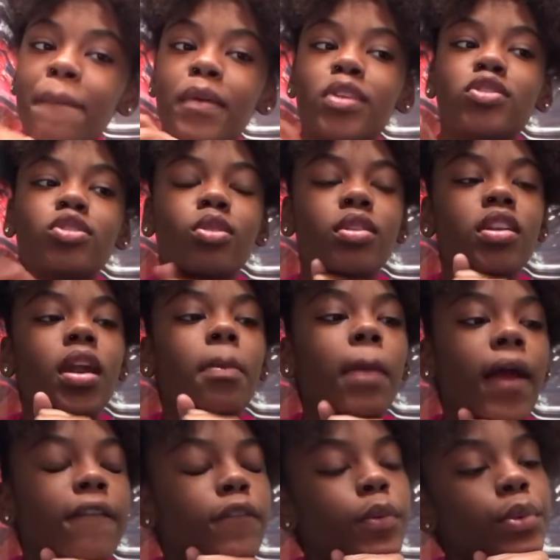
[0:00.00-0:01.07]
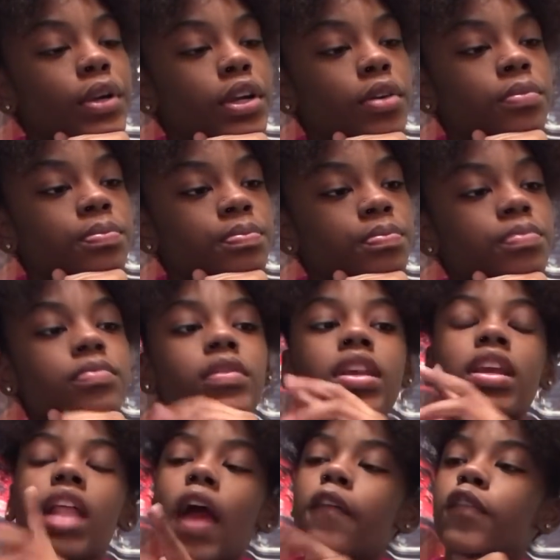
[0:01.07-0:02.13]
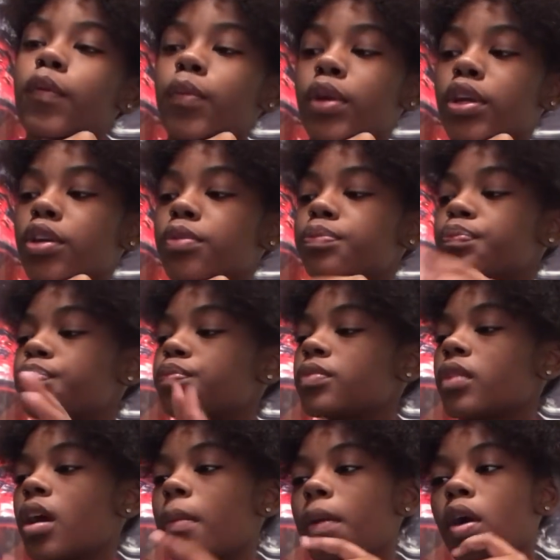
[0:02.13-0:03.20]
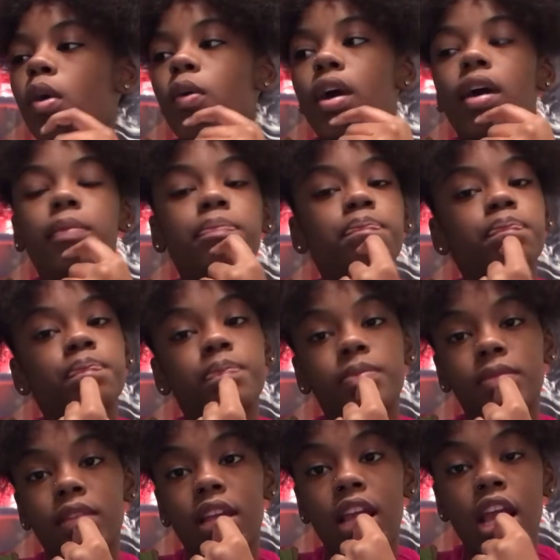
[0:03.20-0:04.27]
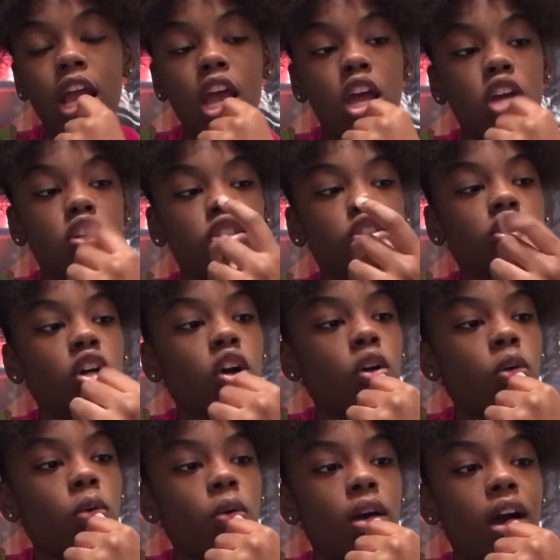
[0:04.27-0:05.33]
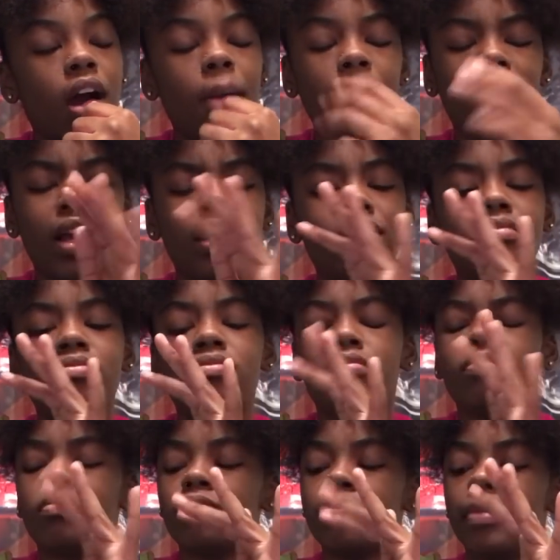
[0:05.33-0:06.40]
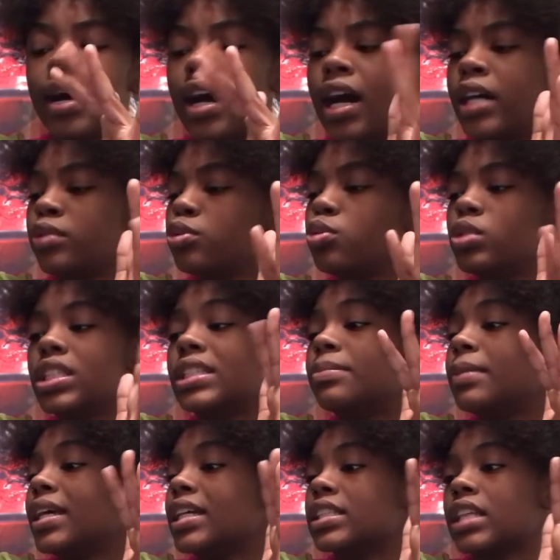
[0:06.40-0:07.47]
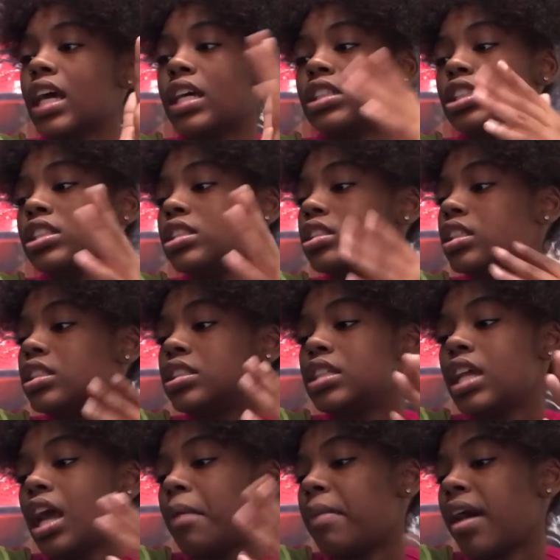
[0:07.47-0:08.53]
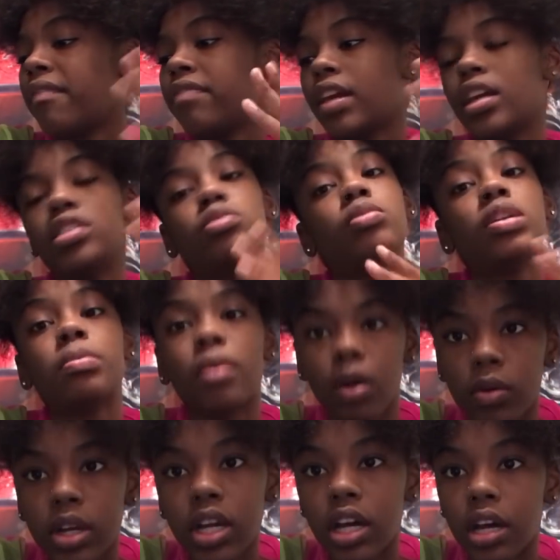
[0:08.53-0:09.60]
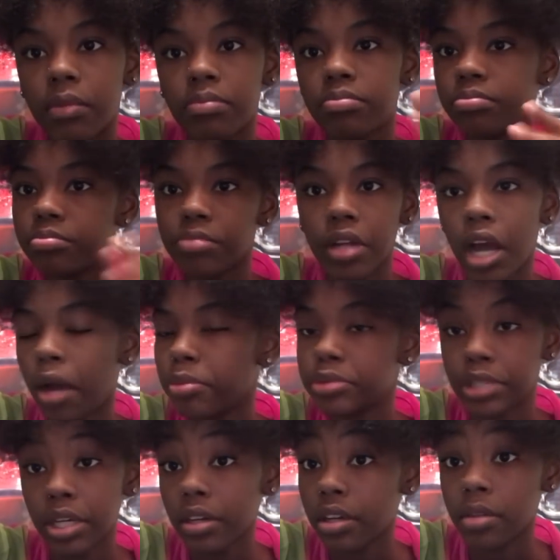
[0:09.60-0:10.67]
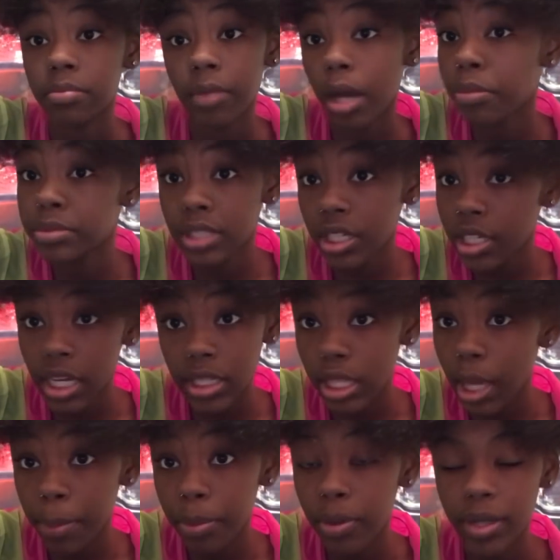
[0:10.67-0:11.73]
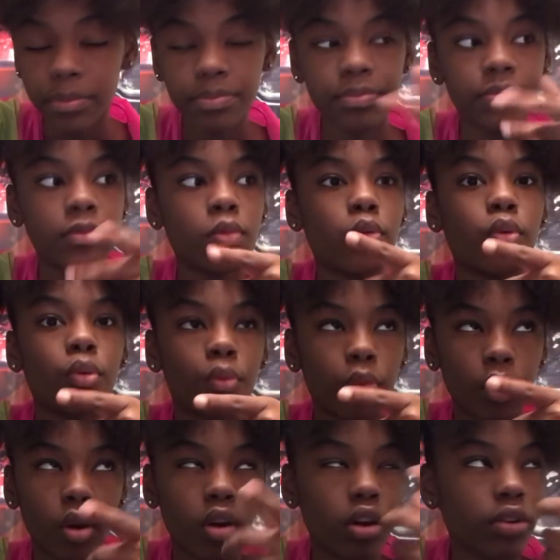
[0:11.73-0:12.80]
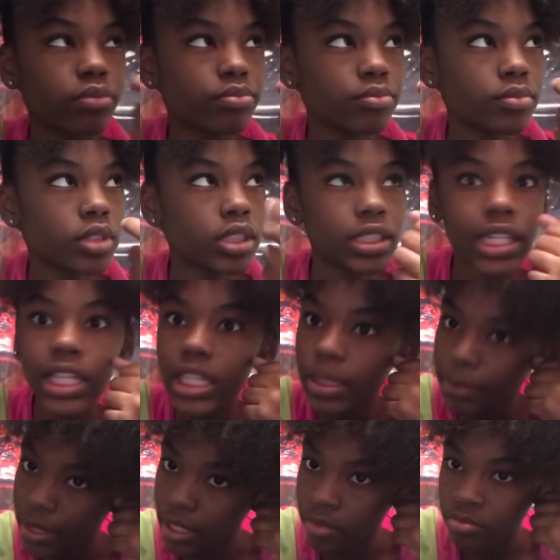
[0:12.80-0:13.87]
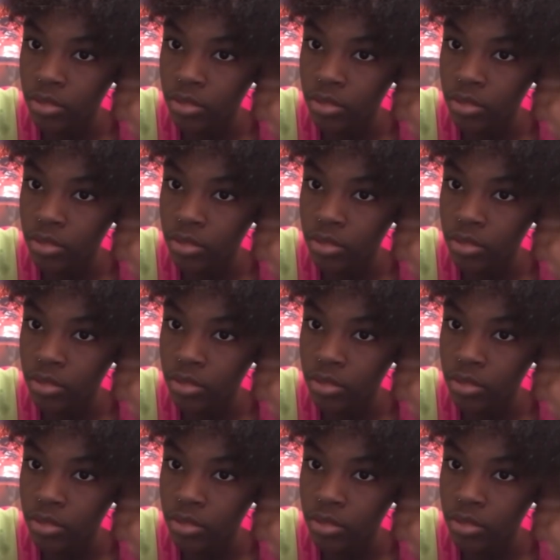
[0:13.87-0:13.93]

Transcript: So then I'm like, for real? He like, for real? I'm like, okay. So I'm like, bye, you dismissed. Like, just get out of my face. We broke up. I'm done at that point. Wrong. Silly me.